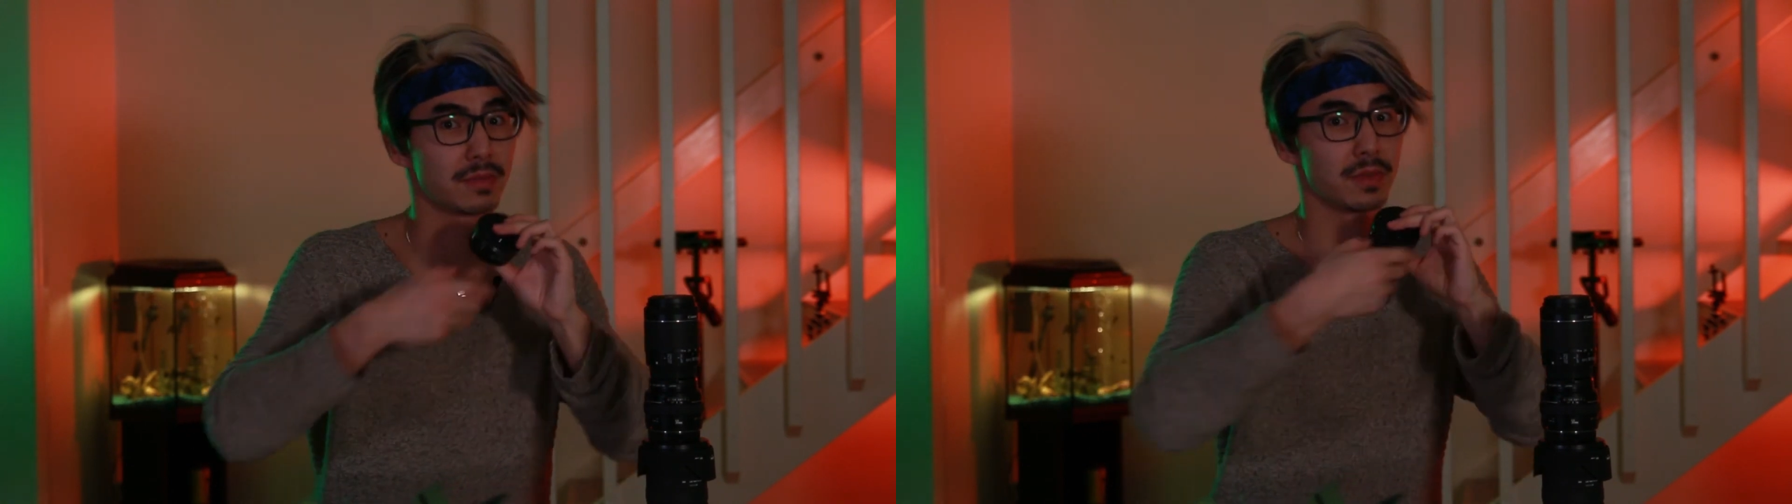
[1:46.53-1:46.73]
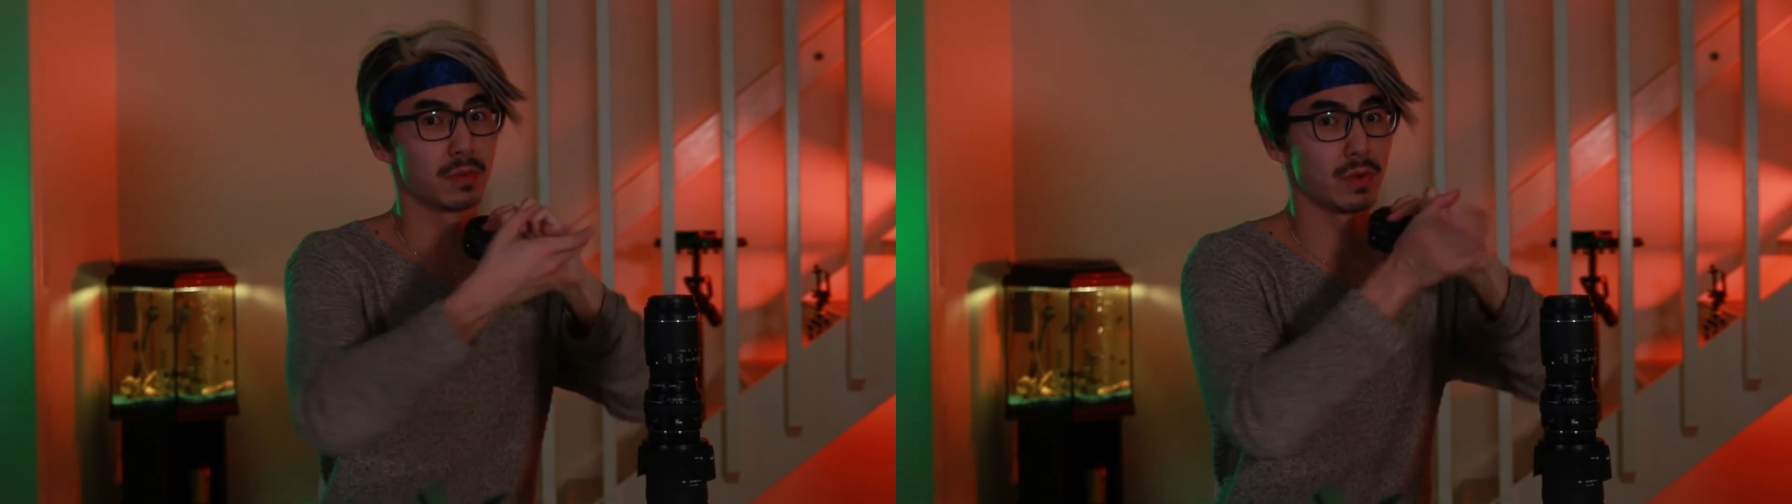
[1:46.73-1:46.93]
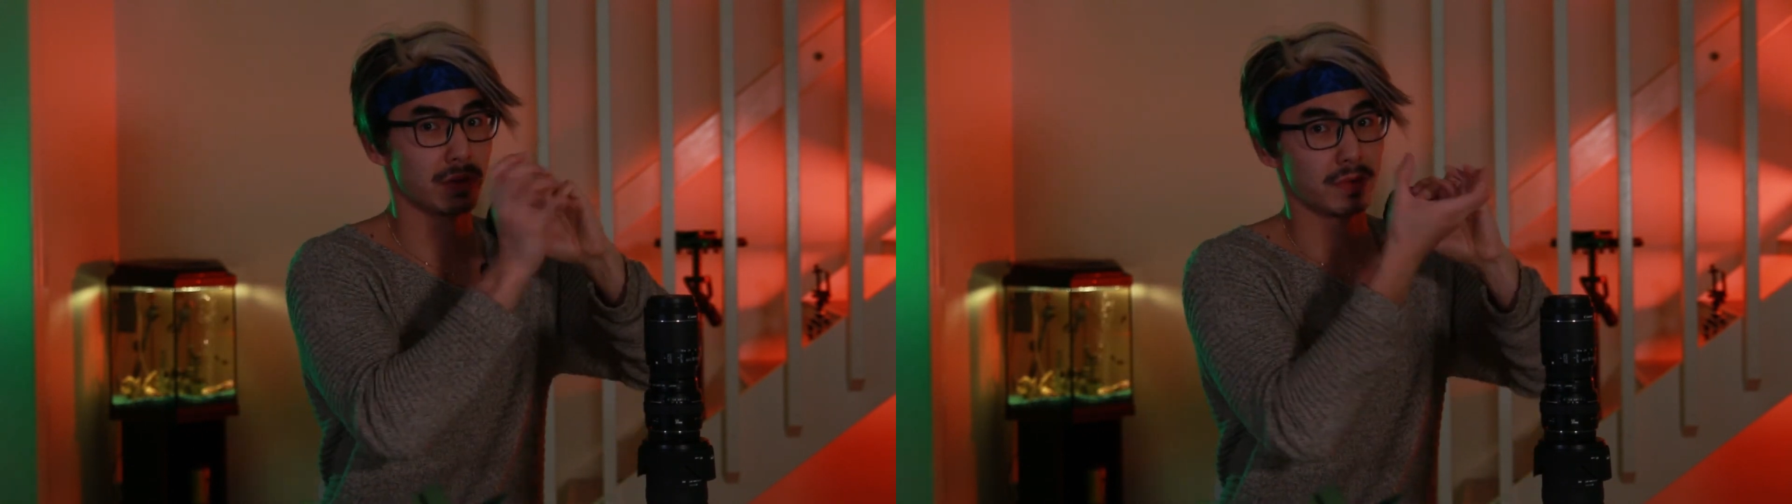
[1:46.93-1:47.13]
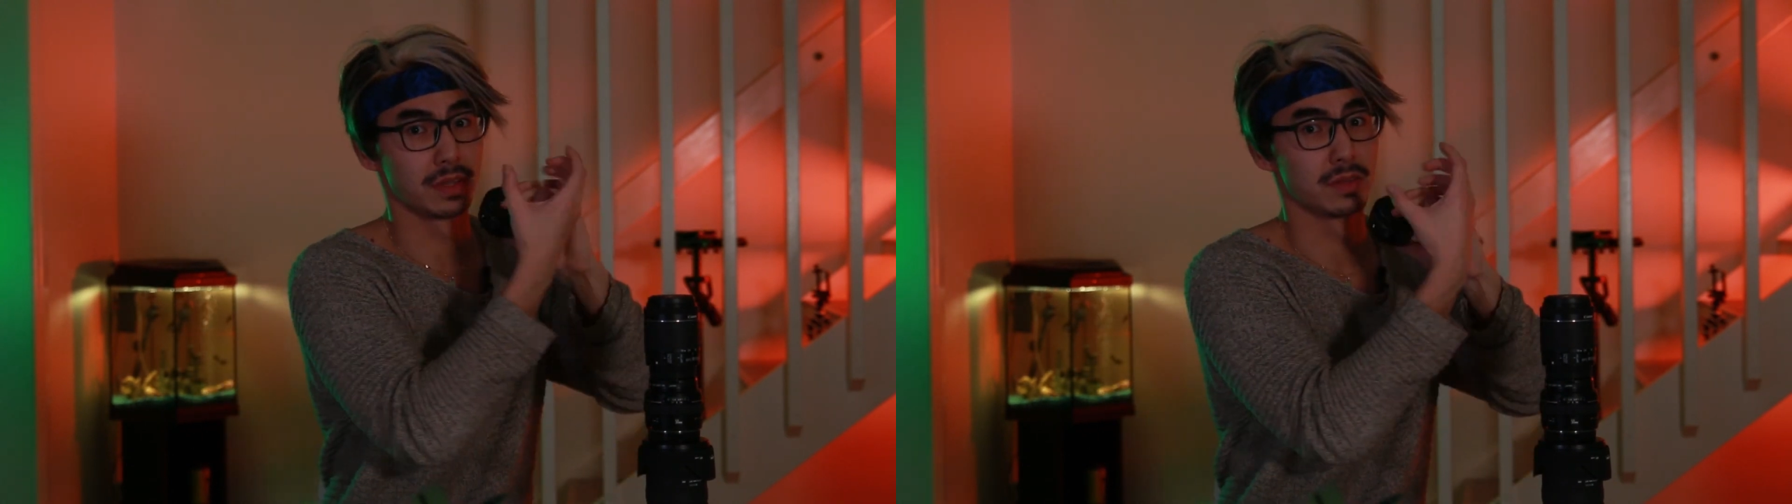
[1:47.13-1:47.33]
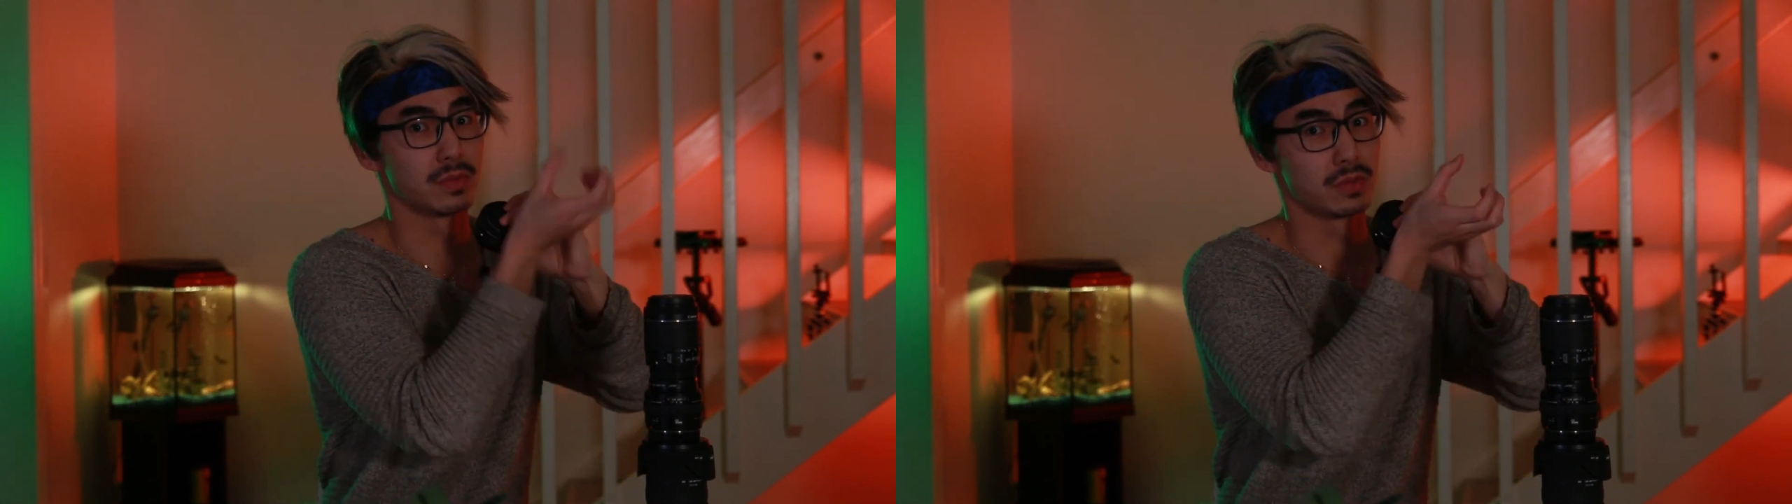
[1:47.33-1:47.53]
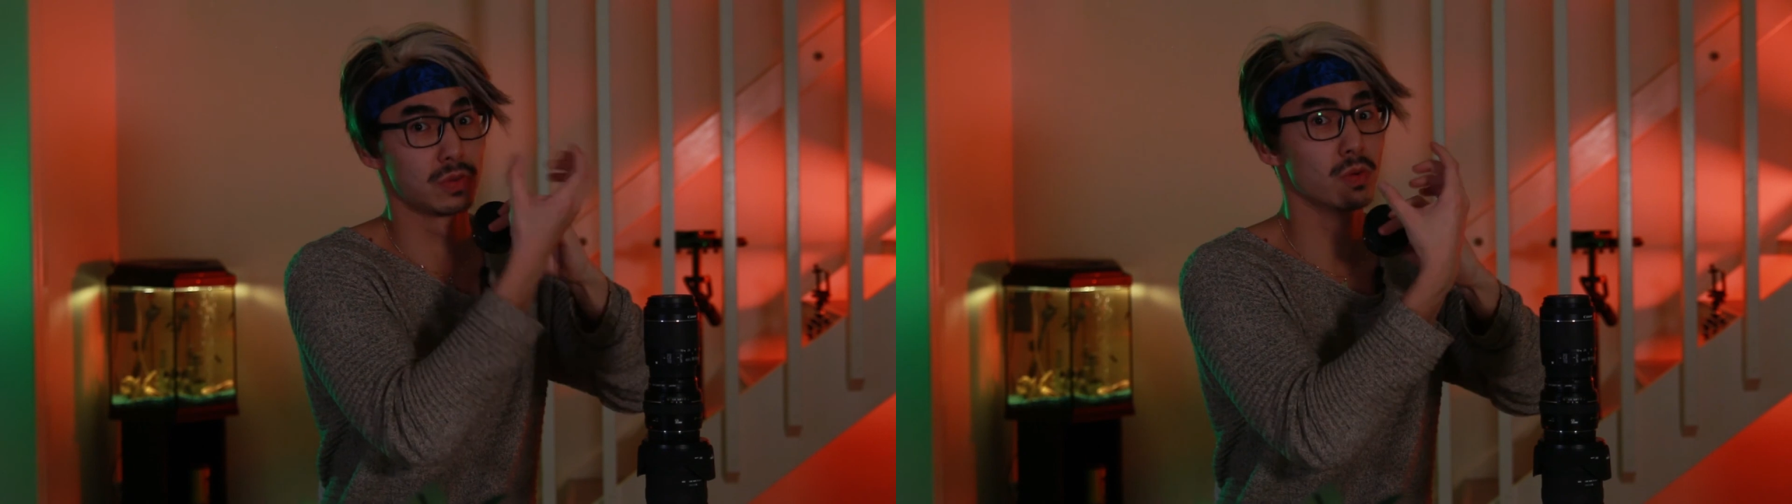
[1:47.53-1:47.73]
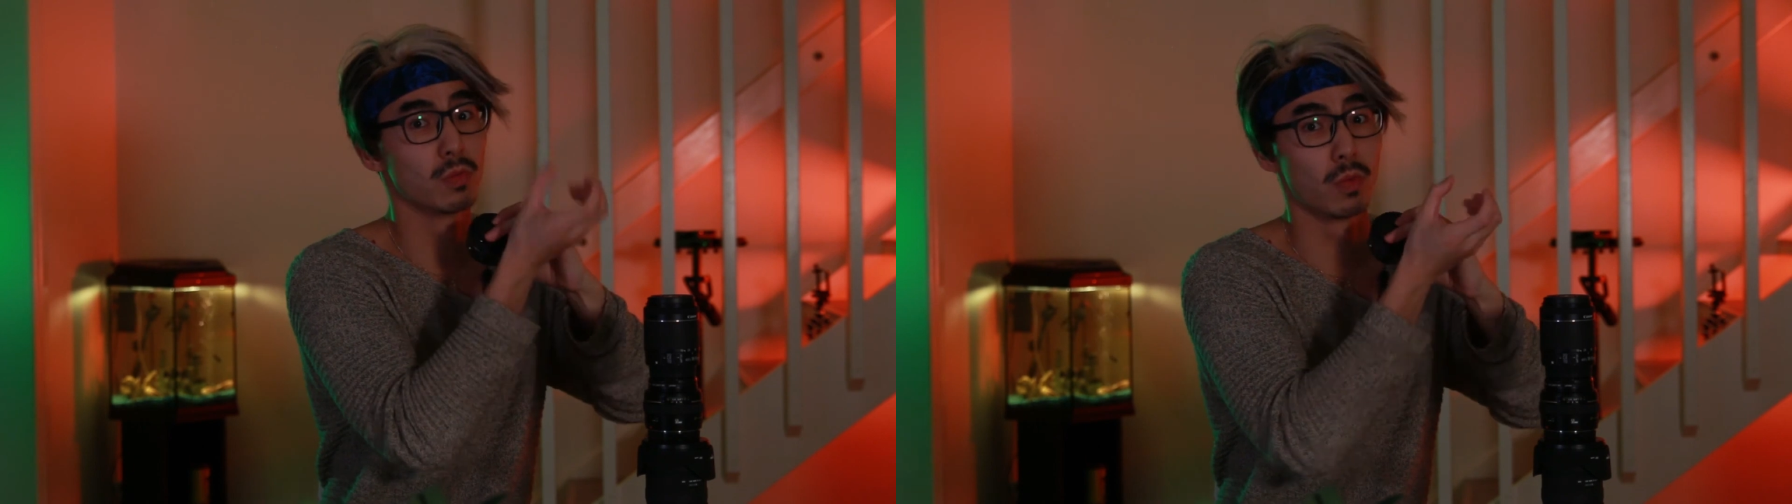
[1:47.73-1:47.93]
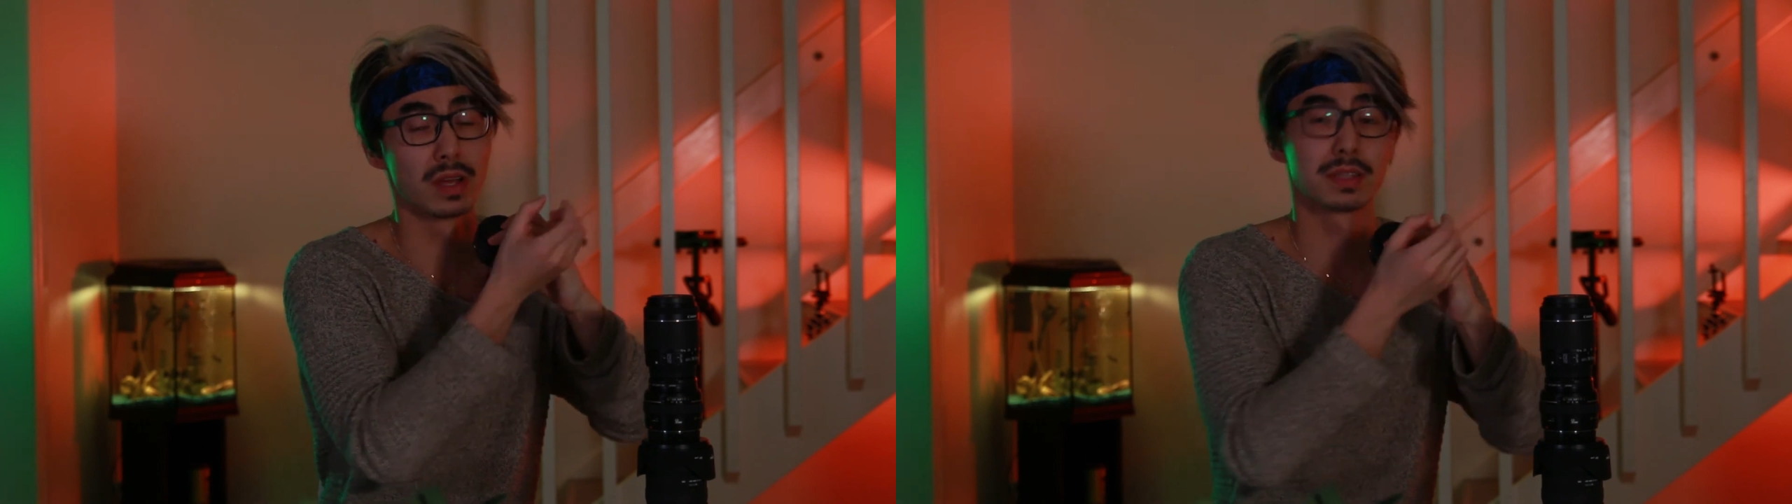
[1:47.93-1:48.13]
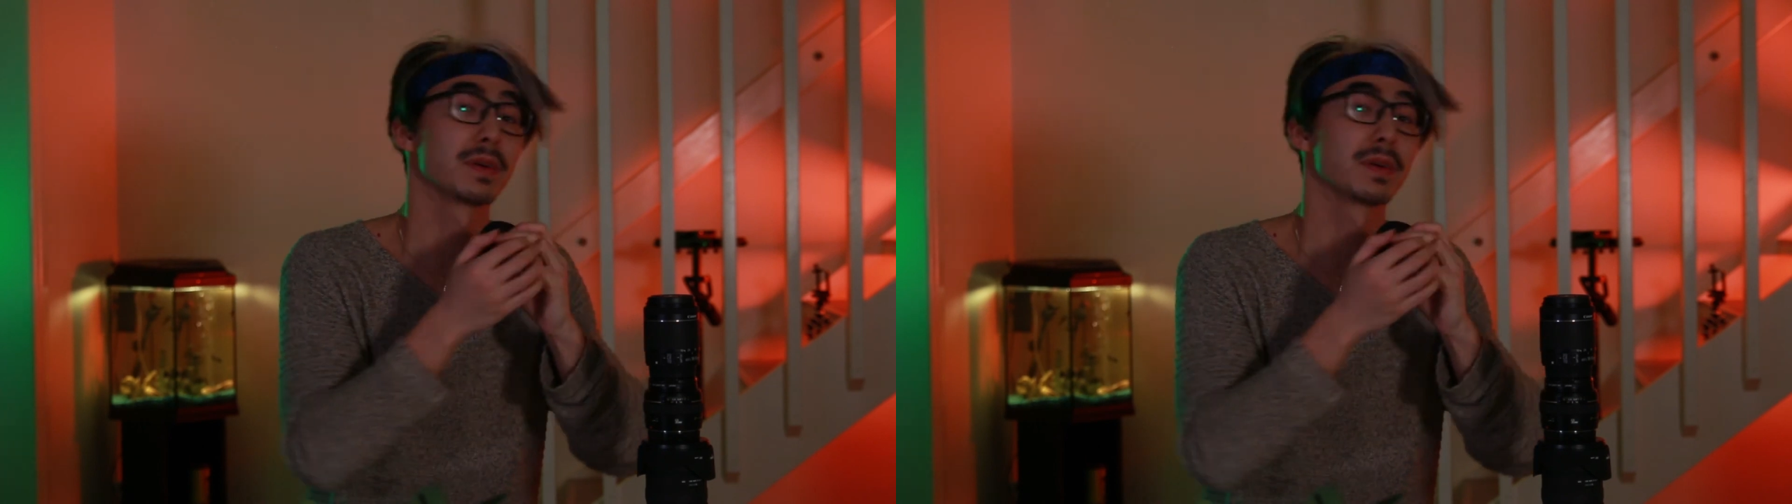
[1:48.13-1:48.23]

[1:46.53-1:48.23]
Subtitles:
of one of the zoom ones?